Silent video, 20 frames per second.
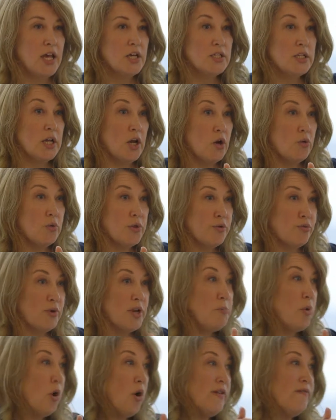So
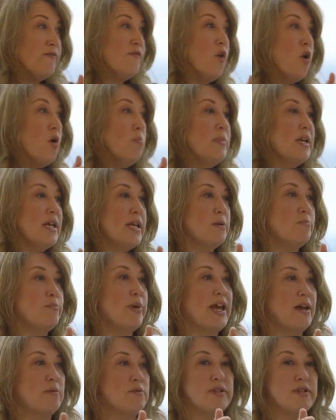£3.4 million